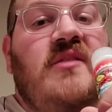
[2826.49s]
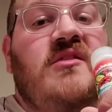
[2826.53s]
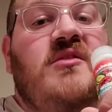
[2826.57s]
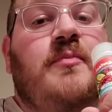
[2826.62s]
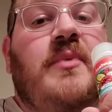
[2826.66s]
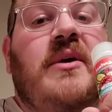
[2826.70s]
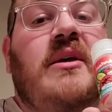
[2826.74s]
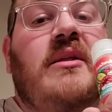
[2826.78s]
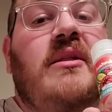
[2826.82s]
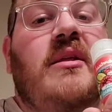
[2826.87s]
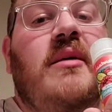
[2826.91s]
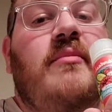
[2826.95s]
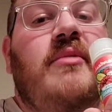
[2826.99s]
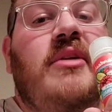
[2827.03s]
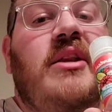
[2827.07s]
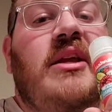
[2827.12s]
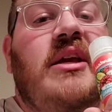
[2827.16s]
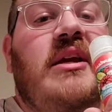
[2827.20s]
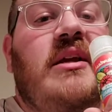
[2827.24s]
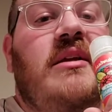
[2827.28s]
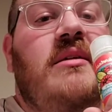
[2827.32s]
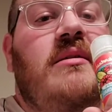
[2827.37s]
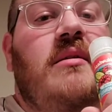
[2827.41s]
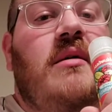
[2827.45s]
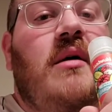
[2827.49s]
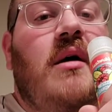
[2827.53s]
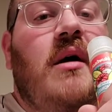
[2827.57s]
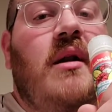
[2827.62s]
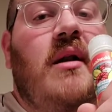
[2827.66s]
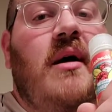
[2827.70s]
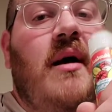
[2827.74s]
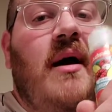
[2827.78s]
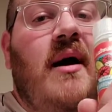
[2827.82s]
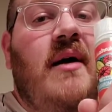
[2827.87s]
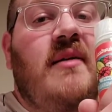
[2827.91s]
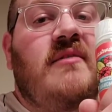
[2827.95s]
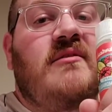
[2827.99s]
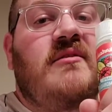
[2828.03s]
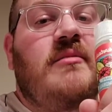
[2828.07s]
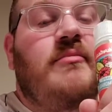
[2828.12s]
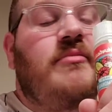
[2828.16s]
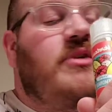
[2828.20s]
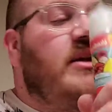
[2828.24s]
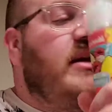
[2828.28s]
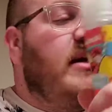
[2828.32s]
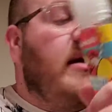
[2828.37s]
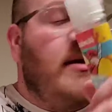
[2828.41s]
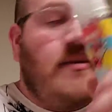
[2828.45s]
Iced pink lemonade on a
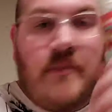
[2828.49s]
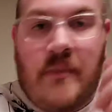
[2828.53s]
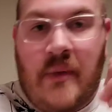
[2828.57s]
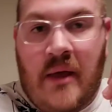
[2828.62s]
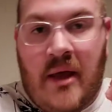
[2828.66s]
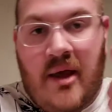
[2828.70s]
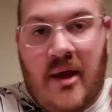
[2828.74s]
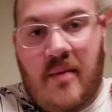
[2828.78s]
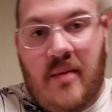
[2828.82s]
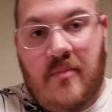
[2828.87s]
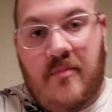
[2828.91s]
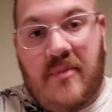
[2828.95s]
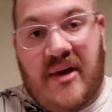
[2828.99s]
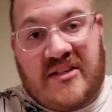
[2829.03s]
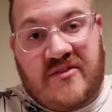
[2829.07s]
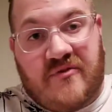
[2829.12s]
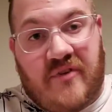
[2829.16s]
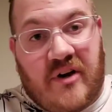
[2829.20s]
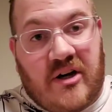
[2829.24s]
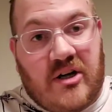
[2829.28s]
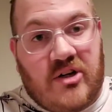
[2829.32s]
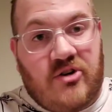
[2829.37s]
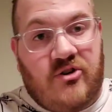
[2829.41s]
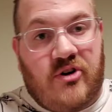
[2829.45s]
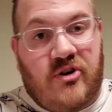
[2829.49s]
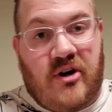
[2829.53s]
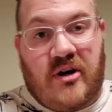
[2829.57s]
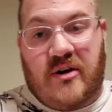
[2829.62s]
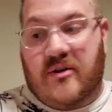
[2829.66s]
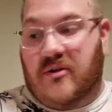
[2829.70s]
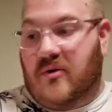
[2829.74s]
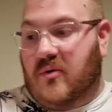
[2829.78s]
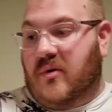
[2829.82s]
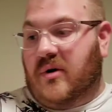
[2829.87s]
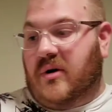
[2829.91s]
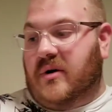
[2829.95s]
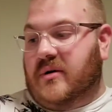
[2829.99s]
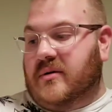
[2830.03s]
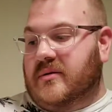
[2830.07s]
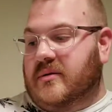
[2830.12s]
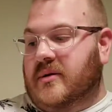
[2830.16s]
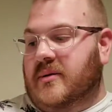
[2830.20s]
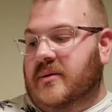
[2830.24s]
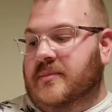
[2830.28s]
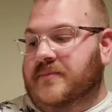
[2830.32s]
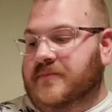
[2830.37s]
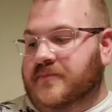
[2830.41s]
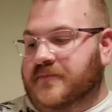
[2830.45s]
hot summer day. Best fucking drink in the
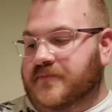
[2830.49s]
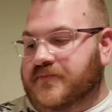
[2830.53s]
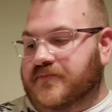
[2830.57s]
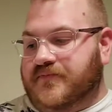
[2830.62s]
world.